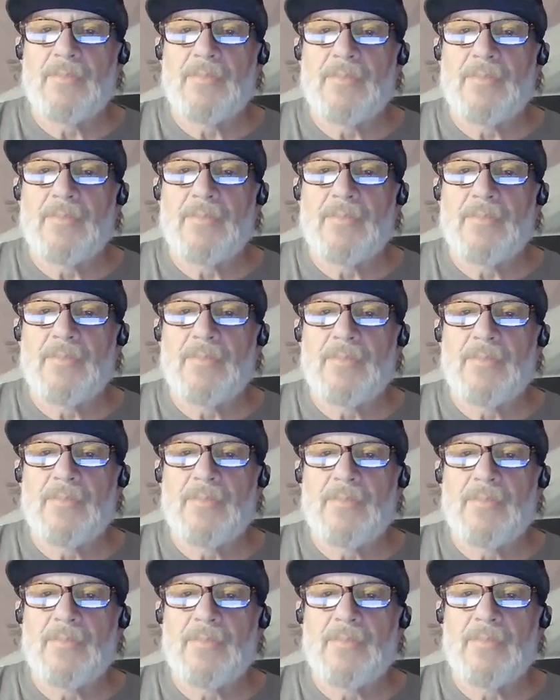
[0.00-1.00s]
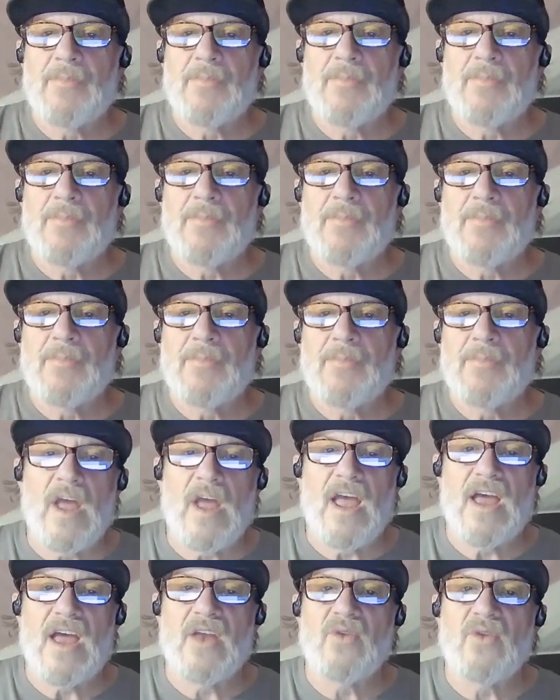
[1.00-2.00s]
to trust when we
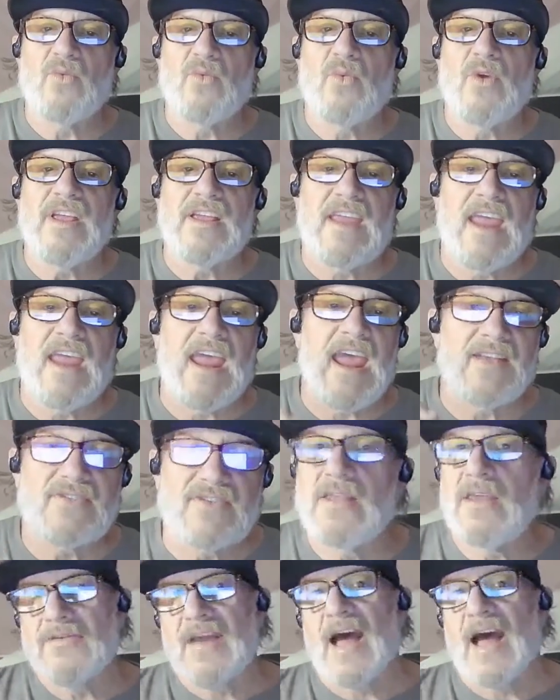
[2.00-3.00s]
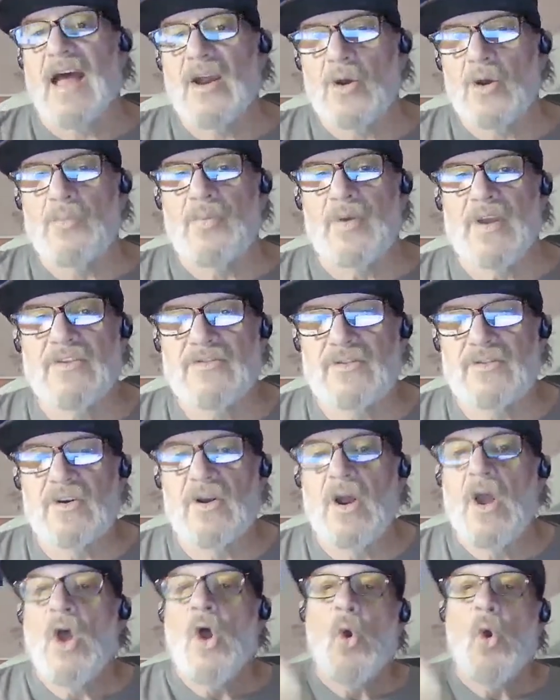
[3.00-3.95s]
can't see the entire picture